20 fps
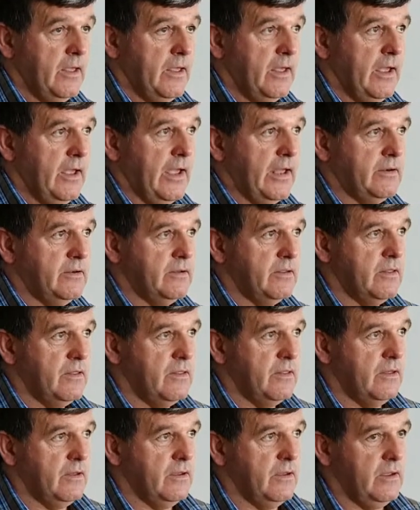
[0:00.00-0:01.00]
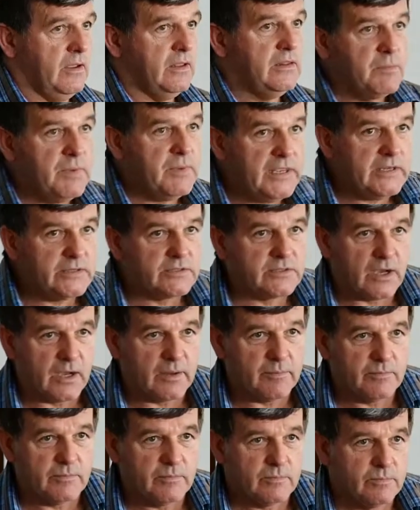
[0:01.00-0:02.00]
And in the
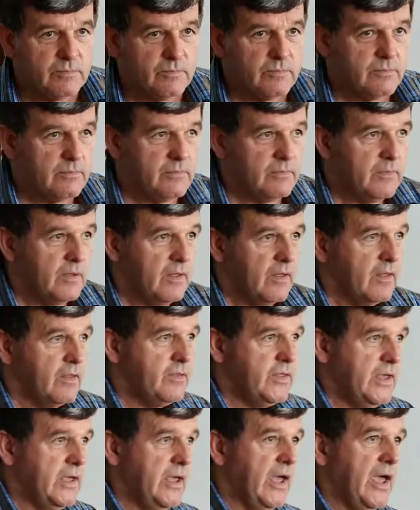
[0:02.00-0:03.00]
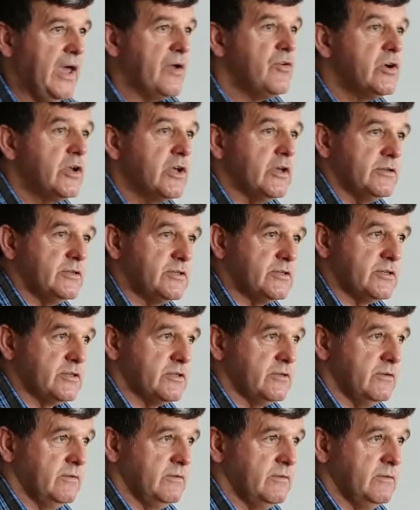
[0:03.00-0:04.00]
meantime, their arrogance
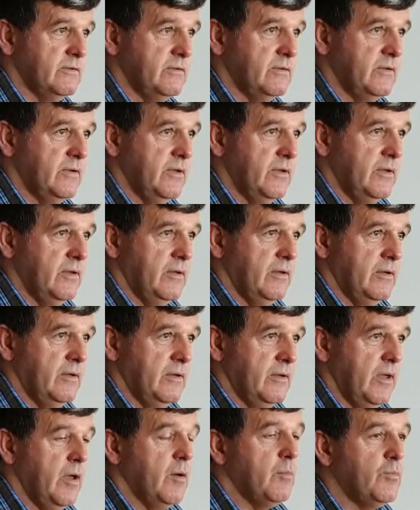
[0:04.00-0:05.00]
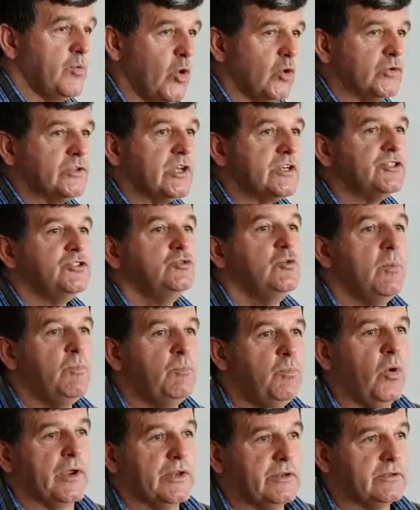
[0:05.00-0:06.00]
brought us to a
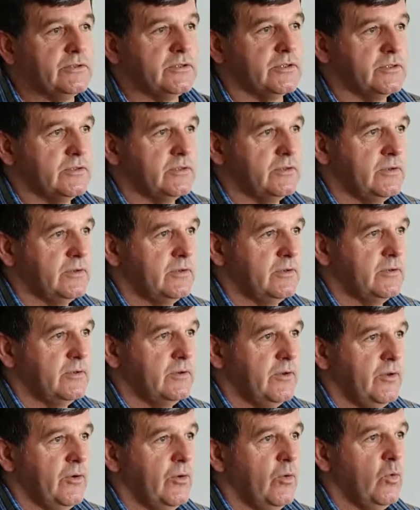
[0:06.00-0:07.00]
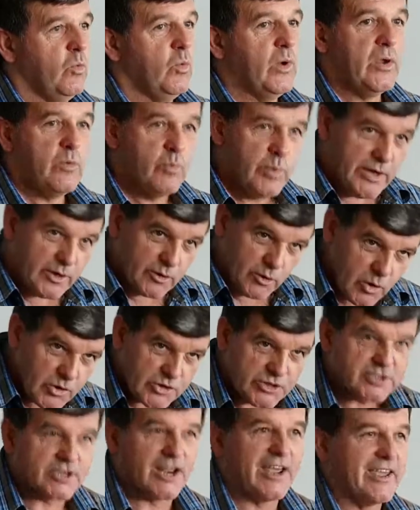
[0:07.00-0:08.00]
point where we could
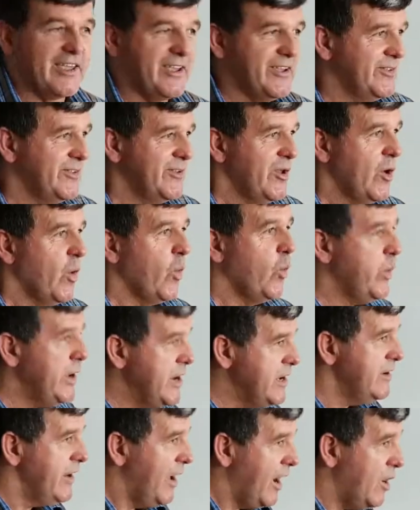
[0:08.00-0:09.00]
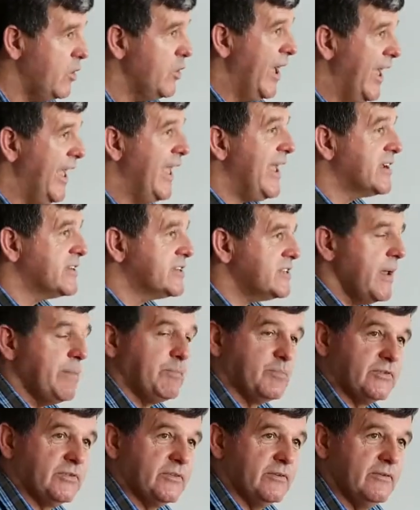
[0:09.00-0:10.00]
say, we now
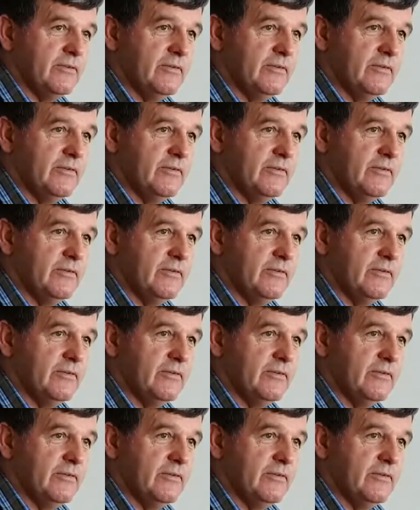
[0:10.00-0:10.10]
accept.